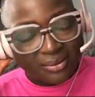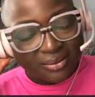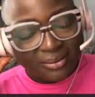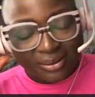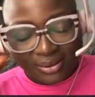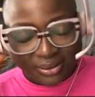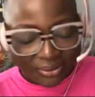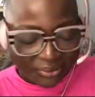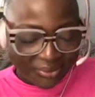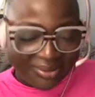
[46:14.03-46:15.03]
Just
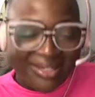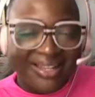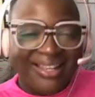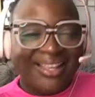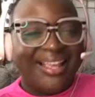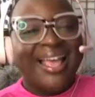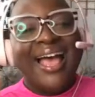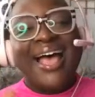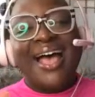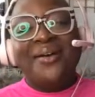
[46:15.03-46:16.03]
don't.
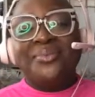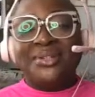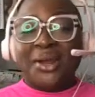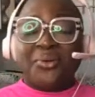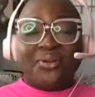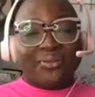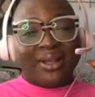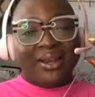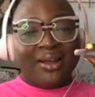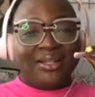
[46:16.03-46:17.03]
I'm trying to
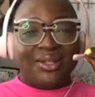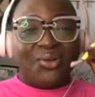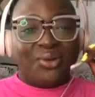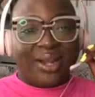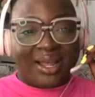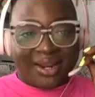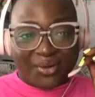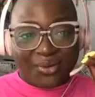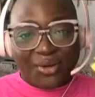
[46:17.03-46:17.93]
refrain not to go down that road.